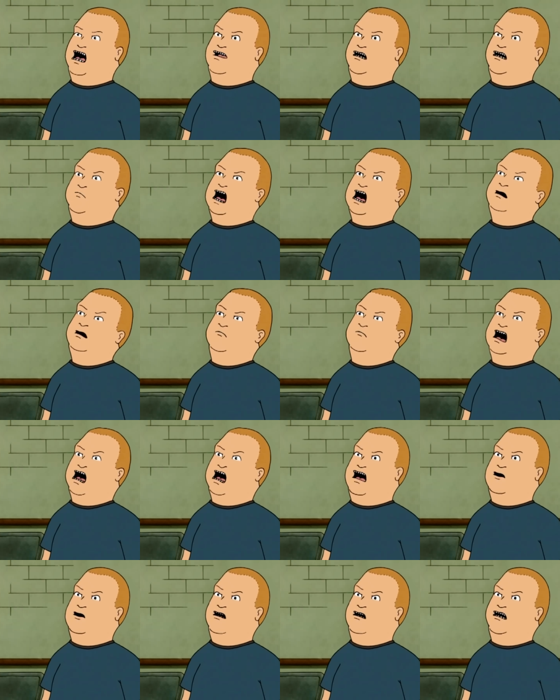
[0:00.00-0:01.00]
That's my
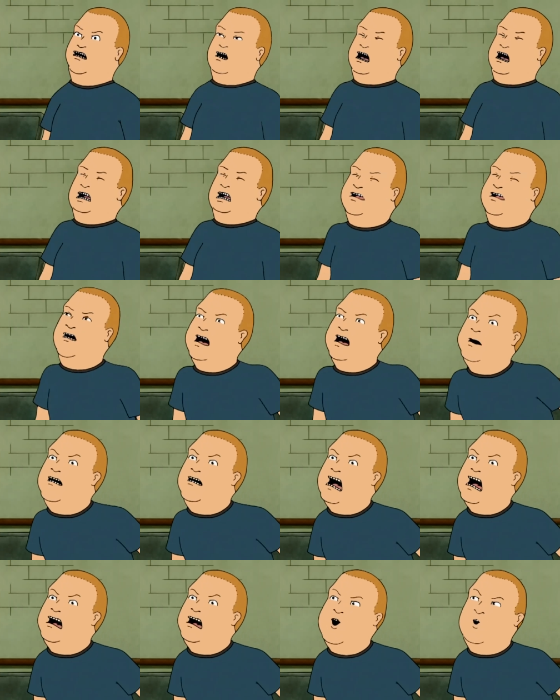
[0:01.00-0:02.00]
purse! I
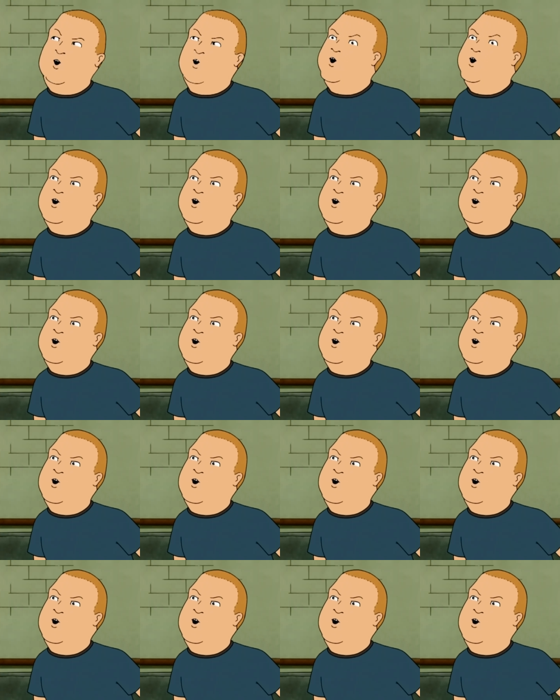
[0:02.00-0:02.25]
don't know